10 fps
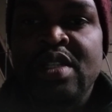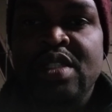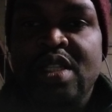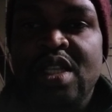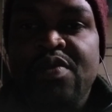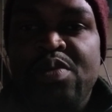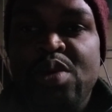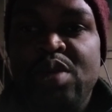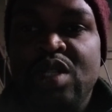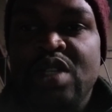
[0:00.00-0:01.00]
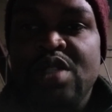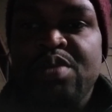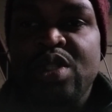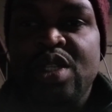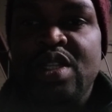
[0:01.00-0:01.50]
ticket for public
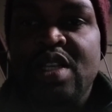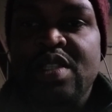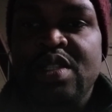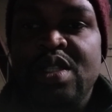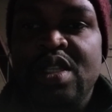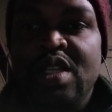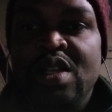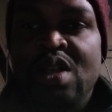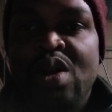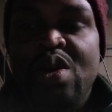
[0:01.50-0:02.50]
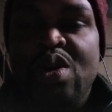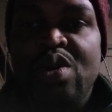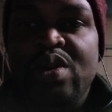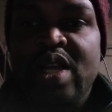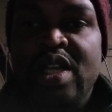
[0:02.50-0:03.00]
transport in their city or
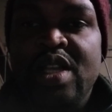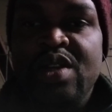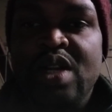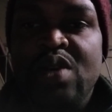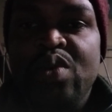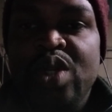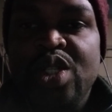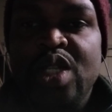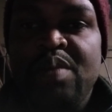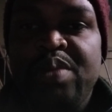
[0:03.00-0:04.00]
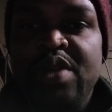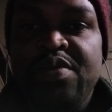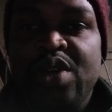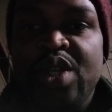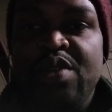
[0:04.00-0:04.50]
local area, which they pay
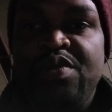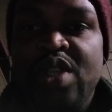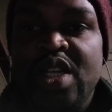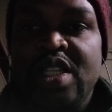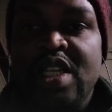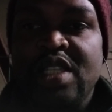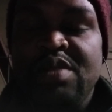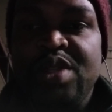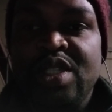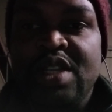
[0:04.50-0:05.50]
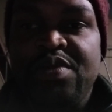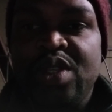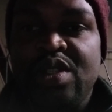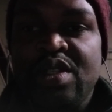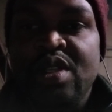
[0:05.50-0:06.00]
for via their semester
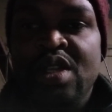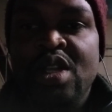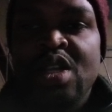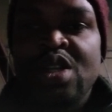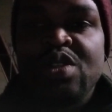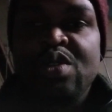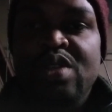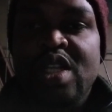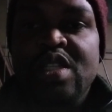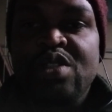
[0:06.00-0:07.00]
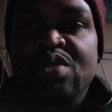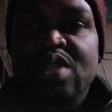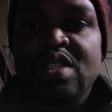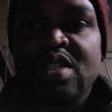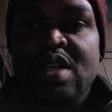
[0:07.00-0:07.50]
fees, so that the
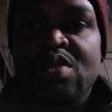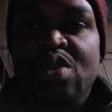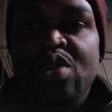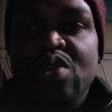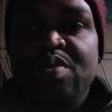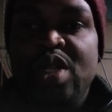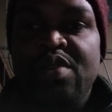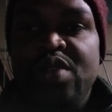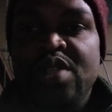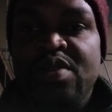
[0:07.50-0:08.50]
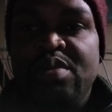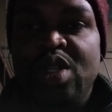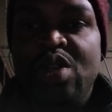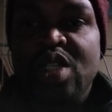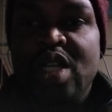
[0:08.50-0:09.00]
students can also benefit from
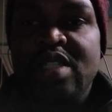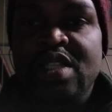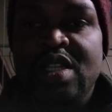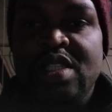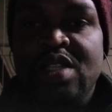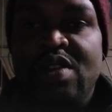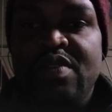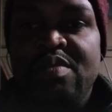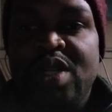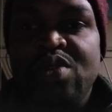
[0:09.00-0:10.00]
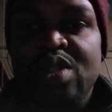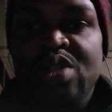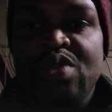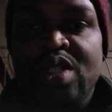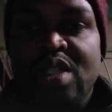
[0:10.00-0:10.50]
the Deutschland ticket in November
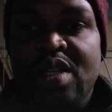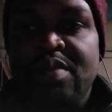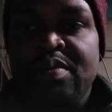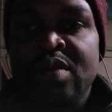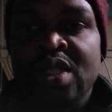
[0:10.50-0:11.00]
2023.